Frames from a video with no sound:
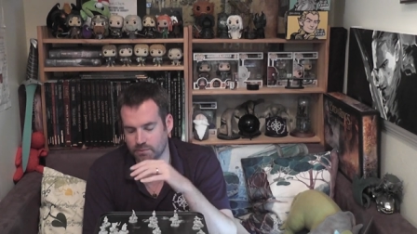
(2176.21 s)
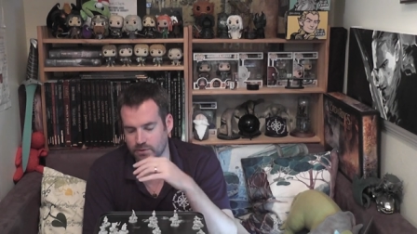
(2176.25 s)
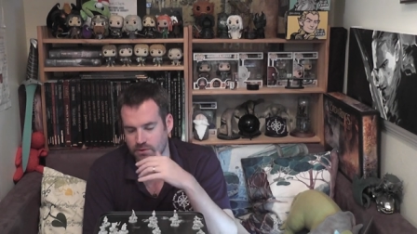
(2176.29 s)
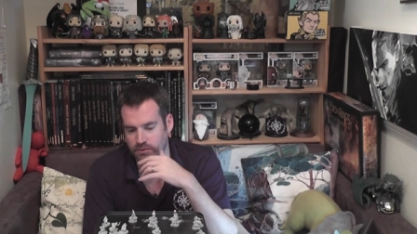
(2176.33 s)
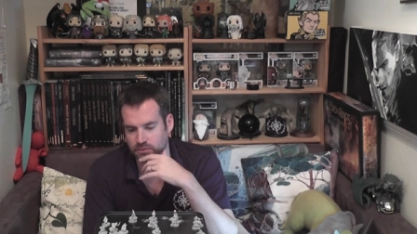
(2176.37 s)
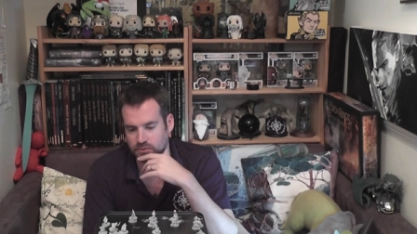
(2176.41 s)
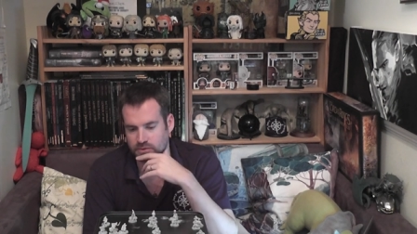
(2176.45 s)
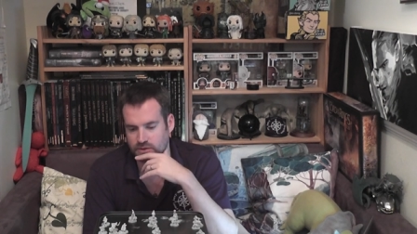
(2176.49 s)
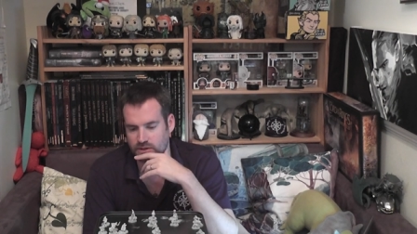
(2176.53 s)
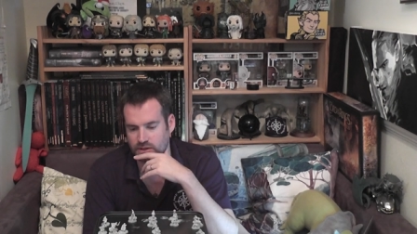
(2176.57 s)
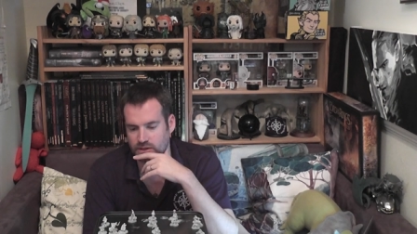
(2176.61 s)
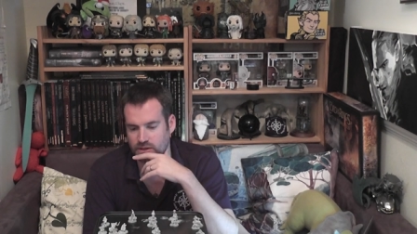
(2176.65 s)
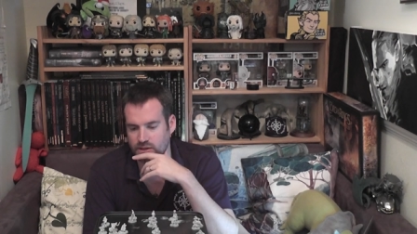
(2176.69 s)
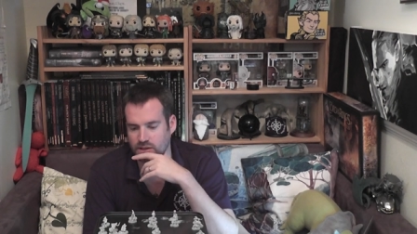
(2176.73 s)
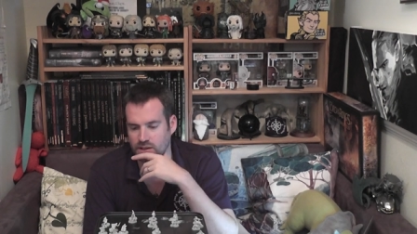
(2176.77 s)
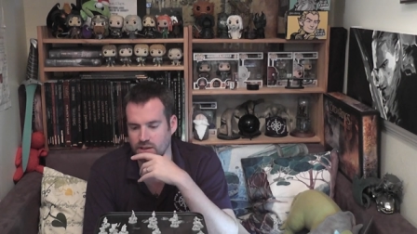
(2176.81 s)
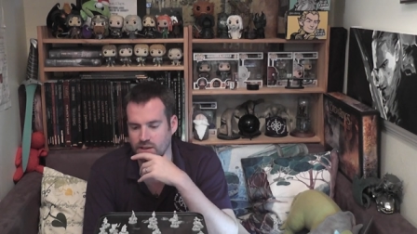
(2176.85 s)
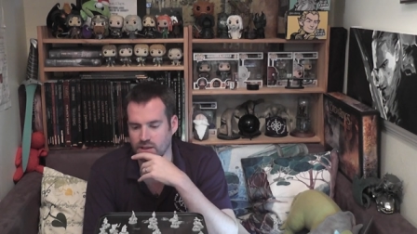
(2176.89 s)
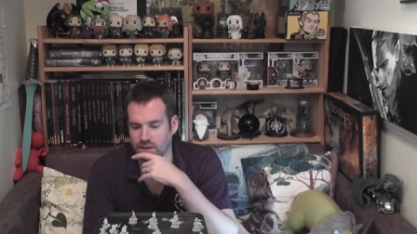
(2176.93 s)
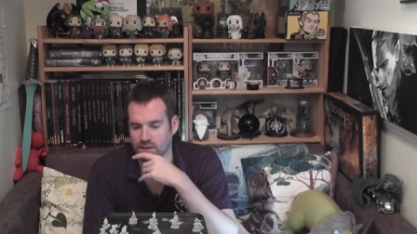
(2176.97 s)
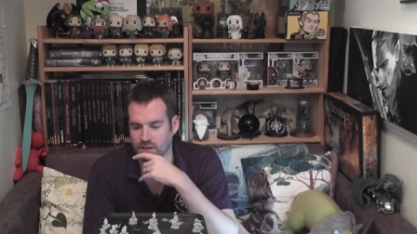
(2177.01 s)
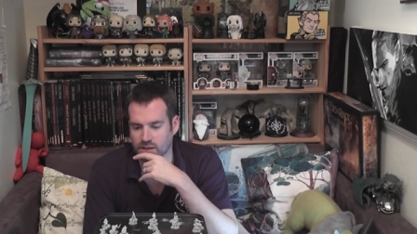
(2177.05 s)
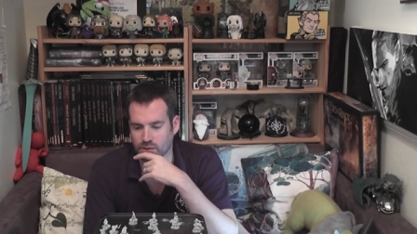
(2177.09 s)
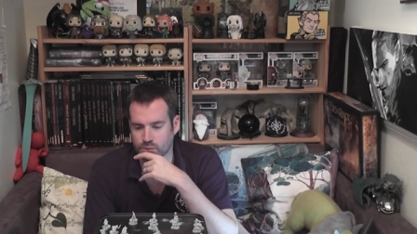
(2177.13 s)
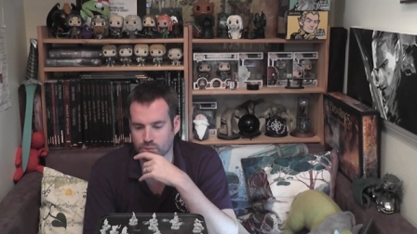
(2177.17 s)
models that
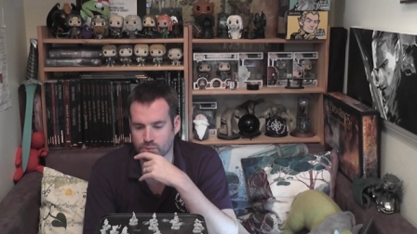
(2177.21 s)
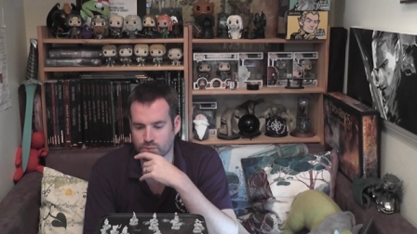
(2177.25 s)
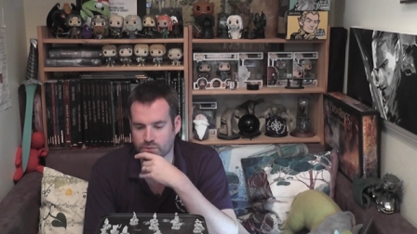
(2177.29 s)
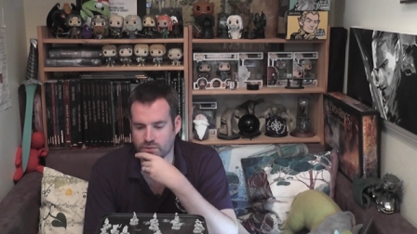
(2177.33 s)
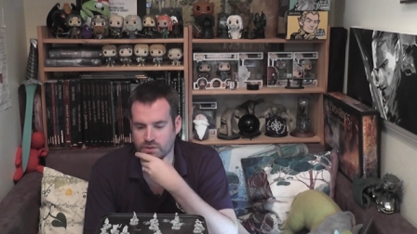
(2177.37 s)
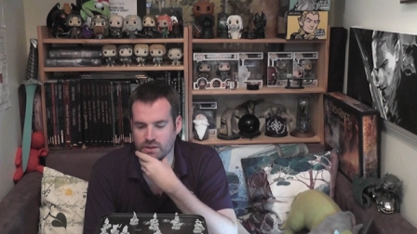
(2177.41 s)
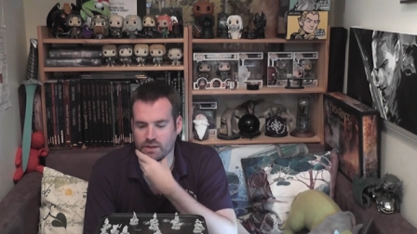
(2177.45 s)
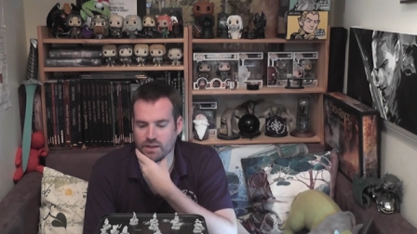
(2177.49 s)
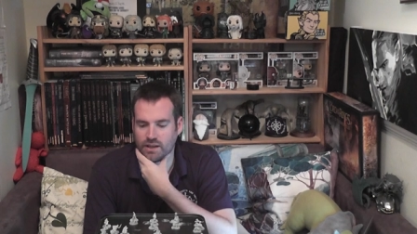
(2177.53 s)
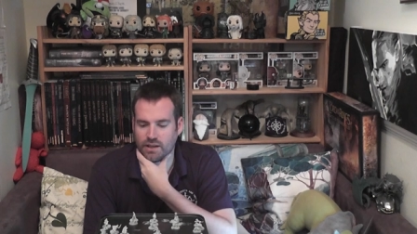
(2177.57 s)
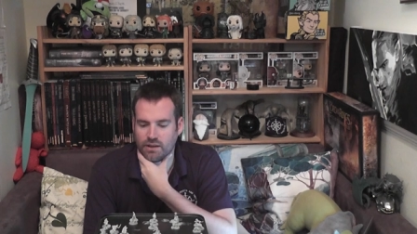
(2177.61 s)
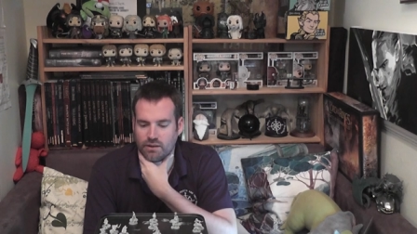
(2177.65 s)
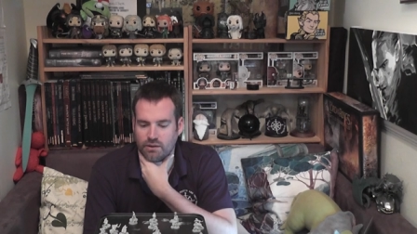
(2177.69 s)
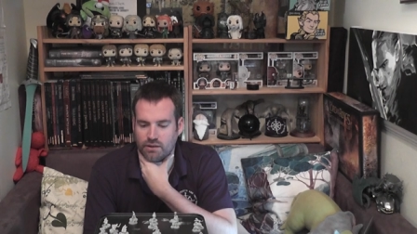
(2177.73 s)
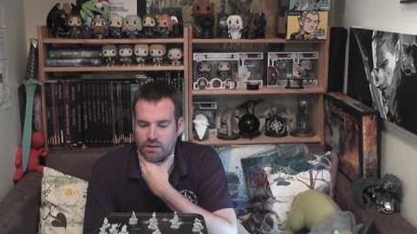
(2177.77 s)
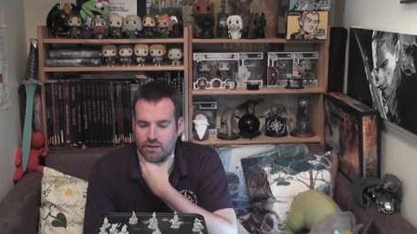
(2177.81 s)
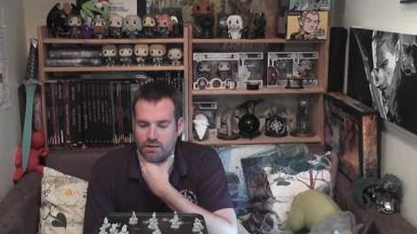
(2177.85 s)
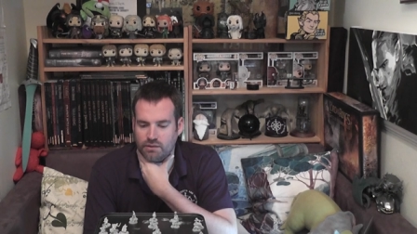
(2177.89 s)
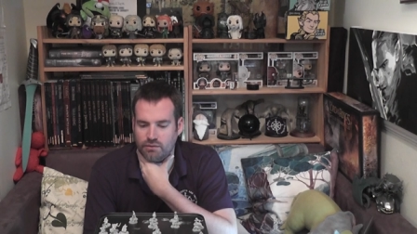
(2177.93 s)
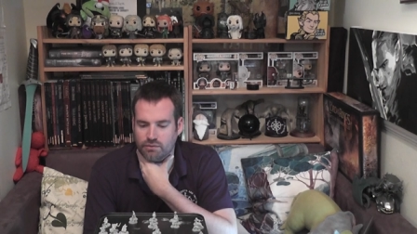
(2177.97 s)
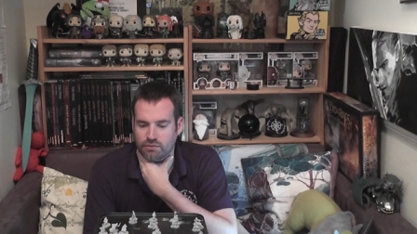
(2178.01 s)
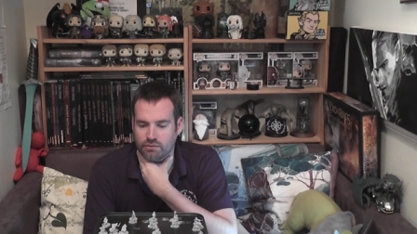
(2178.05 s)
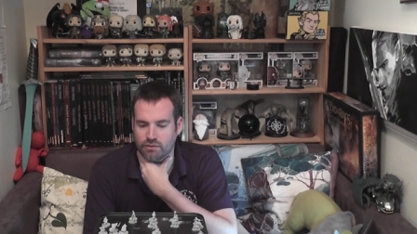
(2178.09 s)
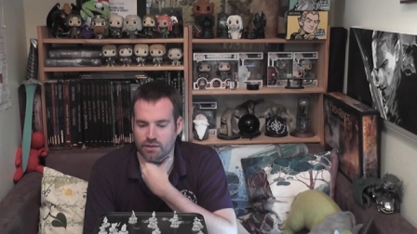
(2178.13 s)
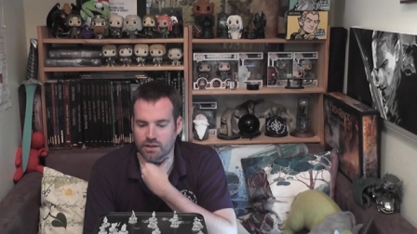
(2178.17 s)
are also now
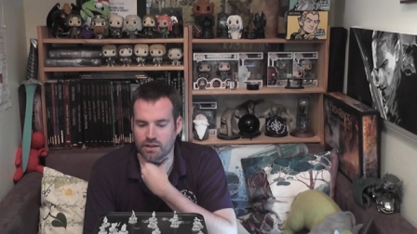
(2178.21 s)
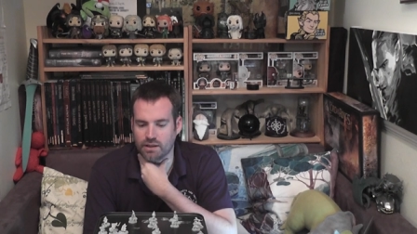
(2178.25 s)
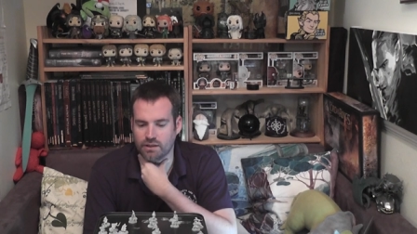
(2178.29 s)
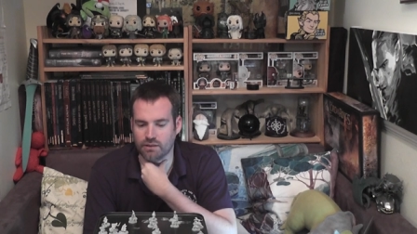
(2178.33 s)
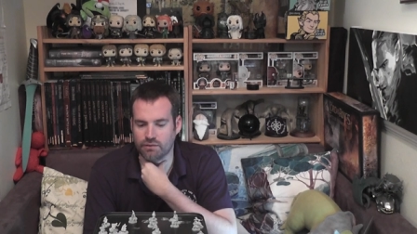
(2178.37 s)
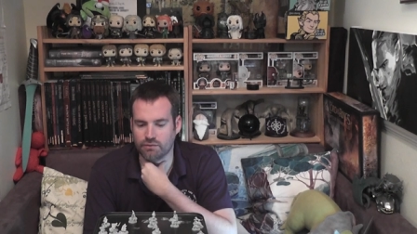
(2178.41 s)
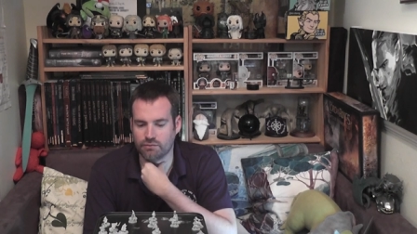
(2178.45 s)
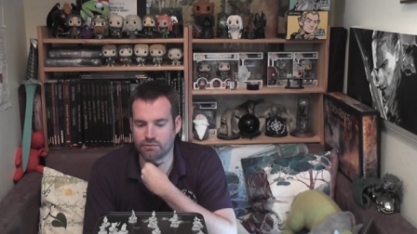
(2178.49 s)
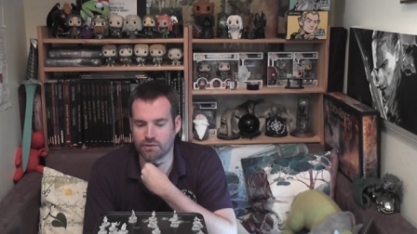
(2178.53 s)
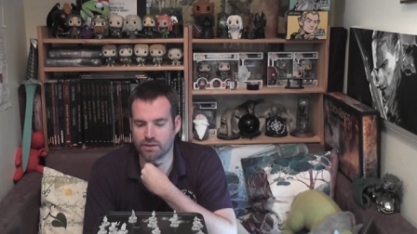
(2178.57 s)
kind of uh,